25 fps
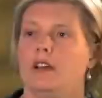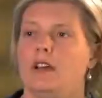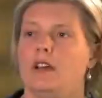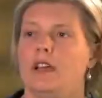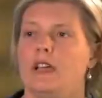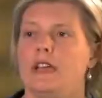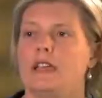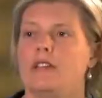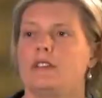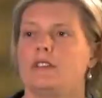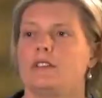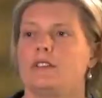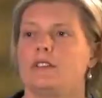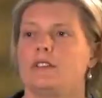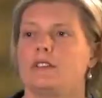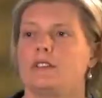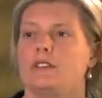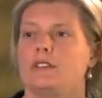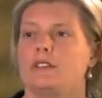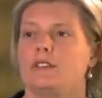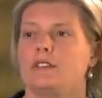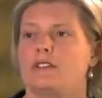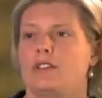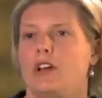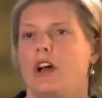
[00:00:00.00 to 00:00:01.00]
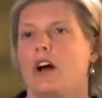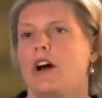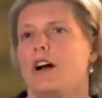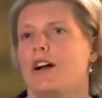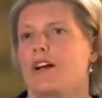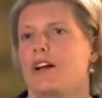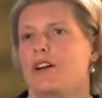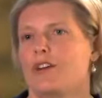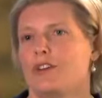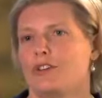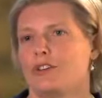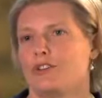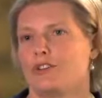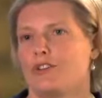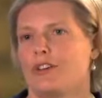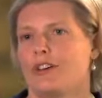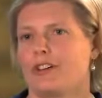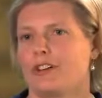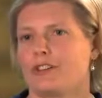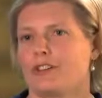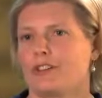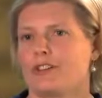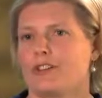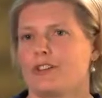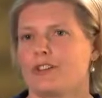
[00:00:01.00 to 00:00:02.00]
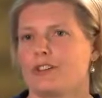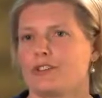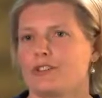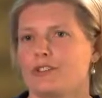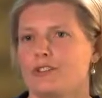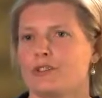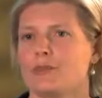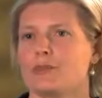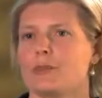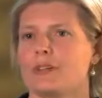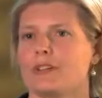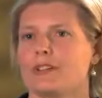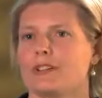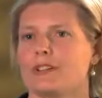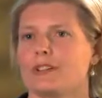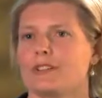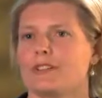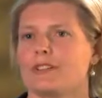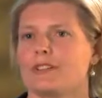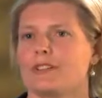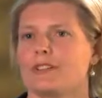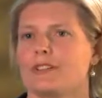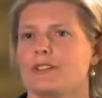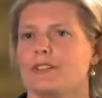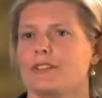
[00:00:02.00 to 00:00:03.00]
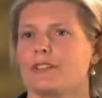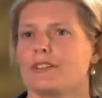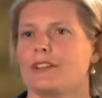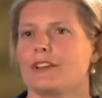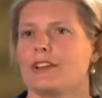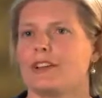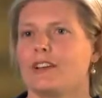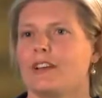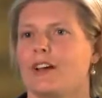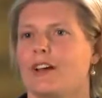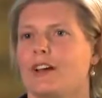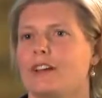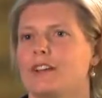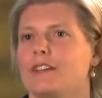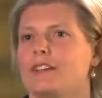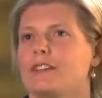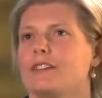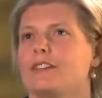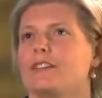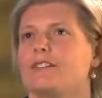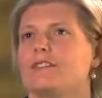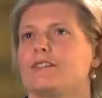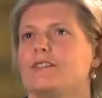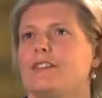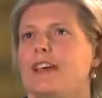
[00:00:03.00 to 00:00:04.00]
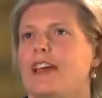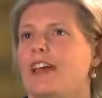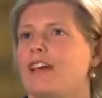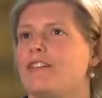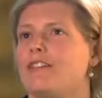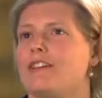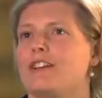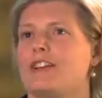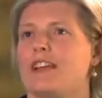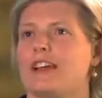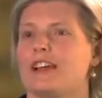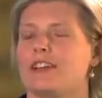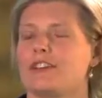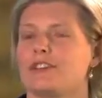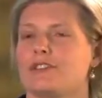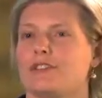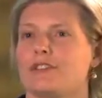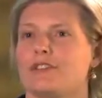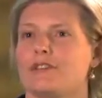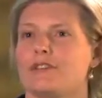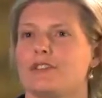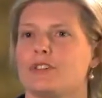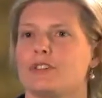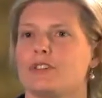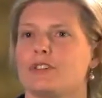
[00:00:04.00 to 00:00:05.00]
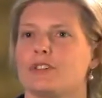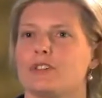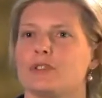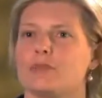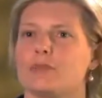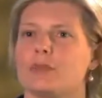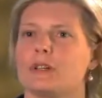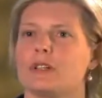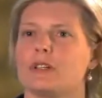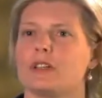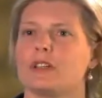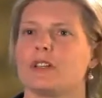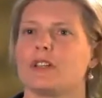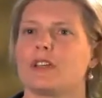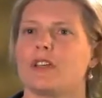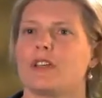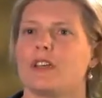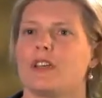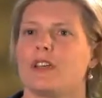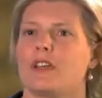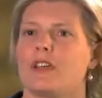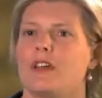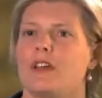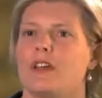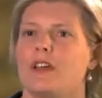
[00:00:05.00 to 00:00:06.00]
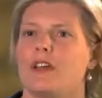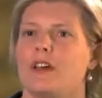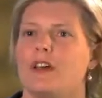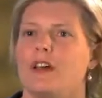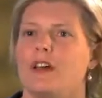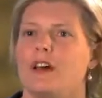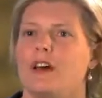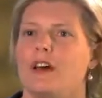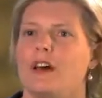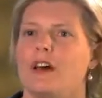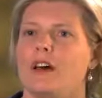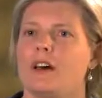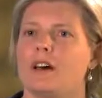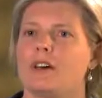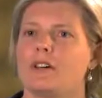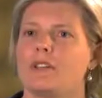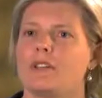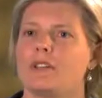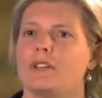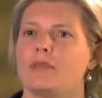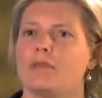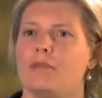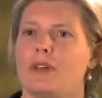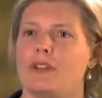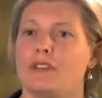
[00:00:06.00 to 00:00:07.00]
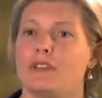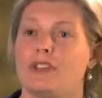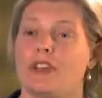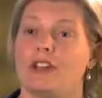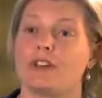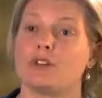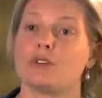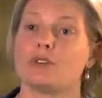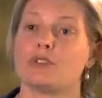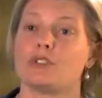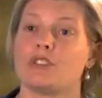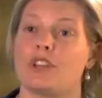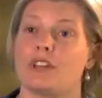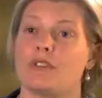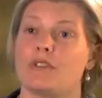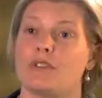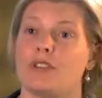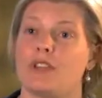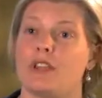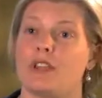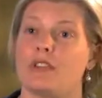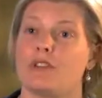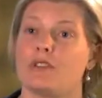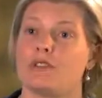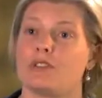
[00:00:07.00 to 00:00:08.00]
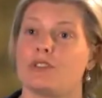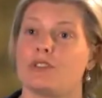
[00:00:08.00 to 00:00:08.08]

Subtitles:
In stark contrast to the Schubert, the light, airy nature of the Schubert, the Messiaen Quartet for the End of